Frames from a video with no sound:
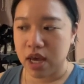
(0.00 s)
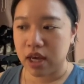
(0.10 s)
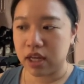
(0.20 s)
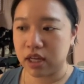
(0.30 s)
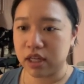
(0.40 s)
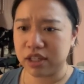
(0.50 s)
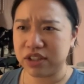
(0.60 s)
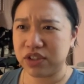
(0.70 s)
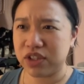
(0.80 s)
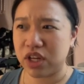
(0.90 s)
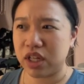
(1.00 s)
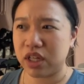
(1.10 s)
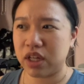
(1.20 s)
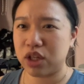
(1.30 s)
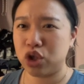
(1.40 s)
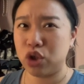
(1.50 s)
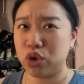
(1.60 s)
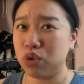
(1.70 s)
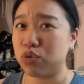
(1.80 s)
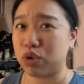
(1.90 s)
it is
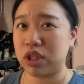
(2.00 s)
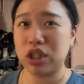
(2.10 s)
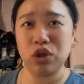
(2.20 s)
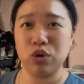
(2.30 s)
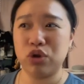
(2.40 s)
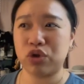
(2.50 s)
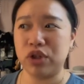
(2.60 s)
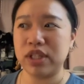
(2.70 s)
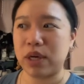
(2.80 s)
two really huge screens.